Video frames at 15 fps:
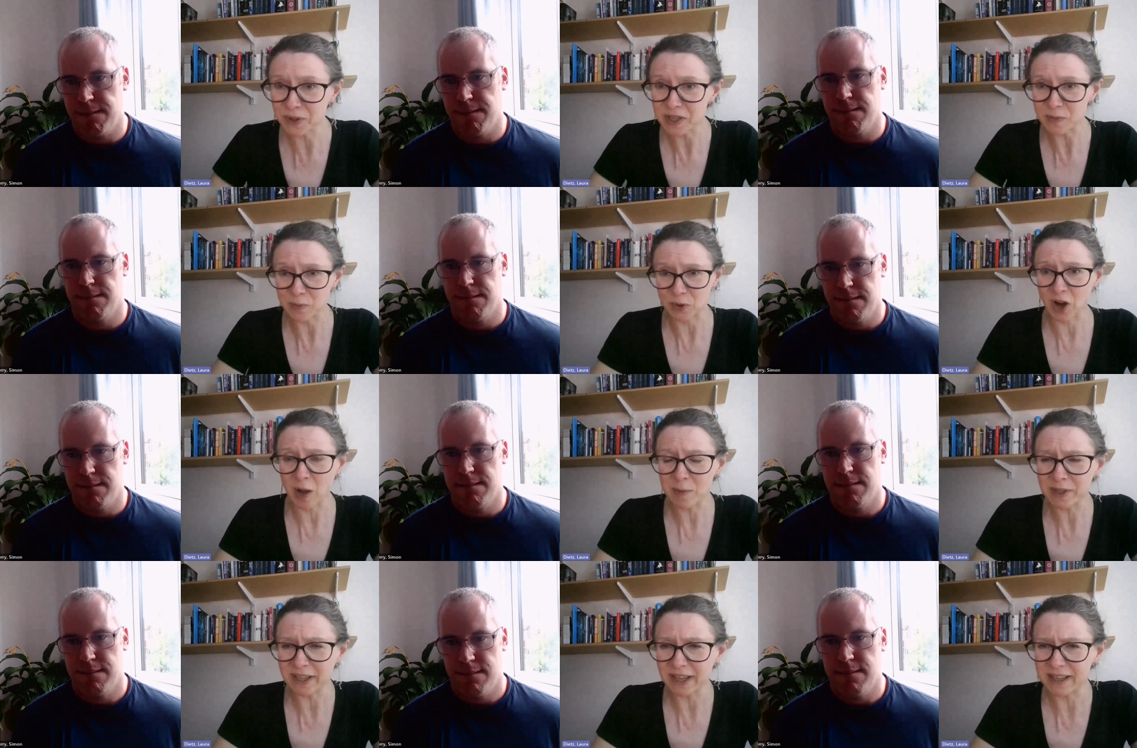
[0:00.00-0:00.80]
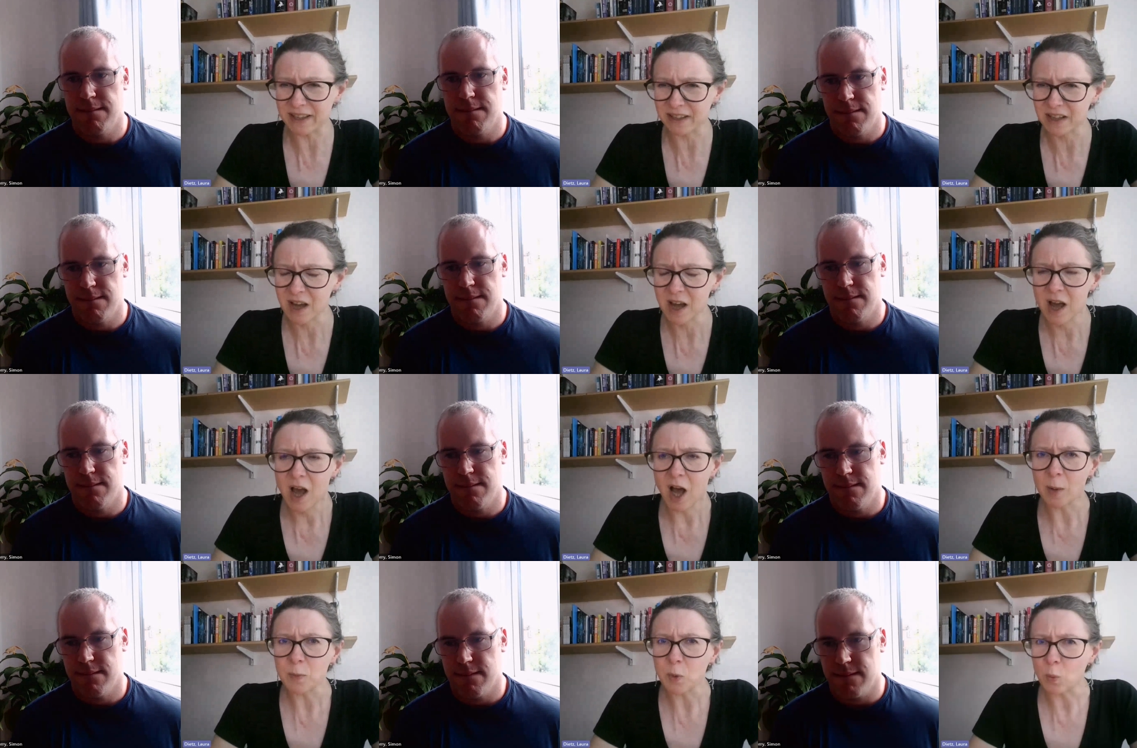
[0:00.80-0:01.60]
Speaker 1: story is more complicated.
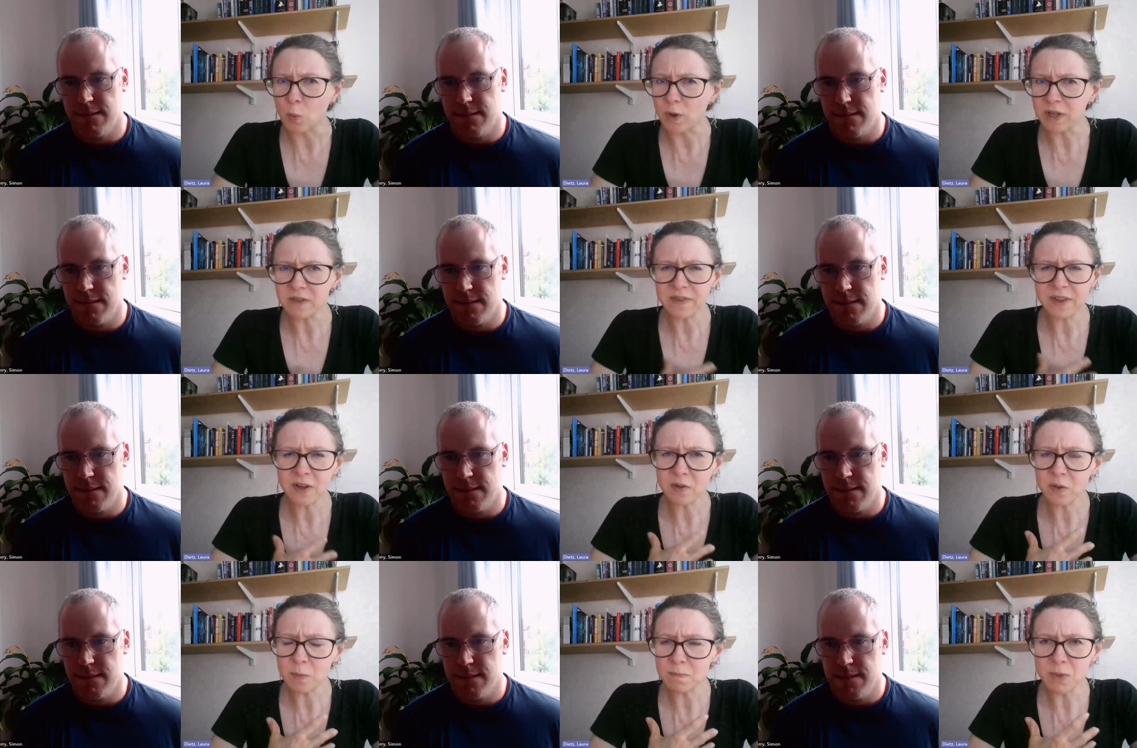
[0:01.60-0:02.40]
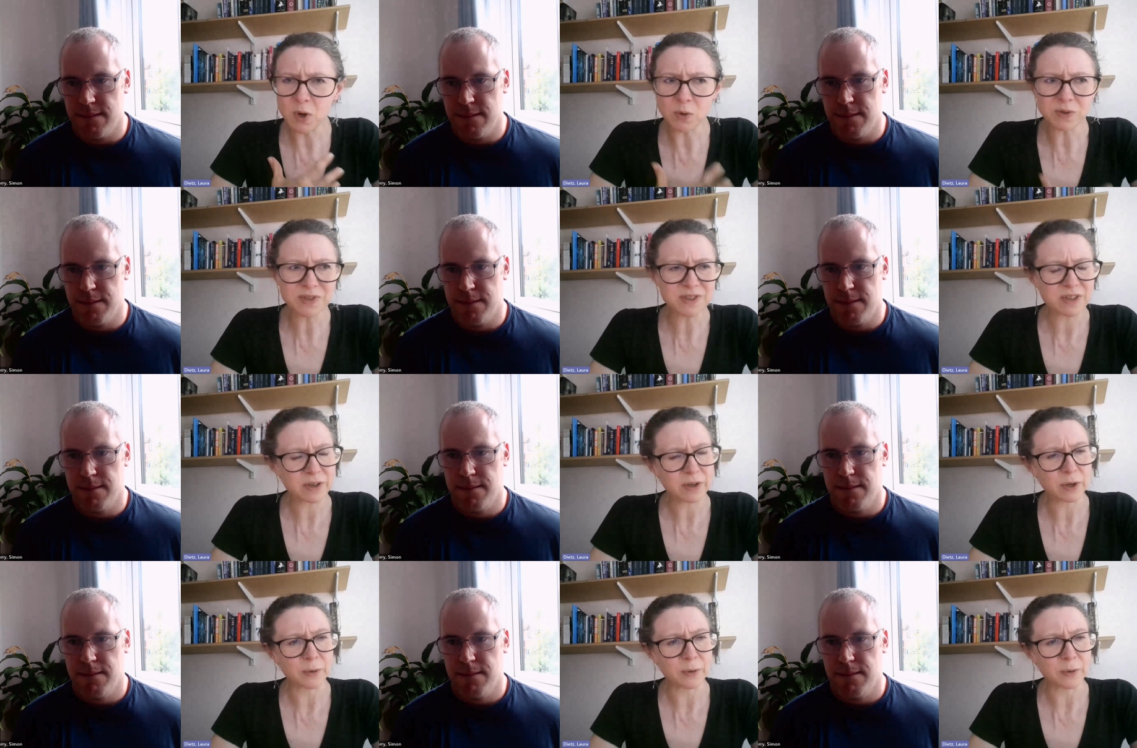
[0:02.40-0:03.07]
What do you think are the most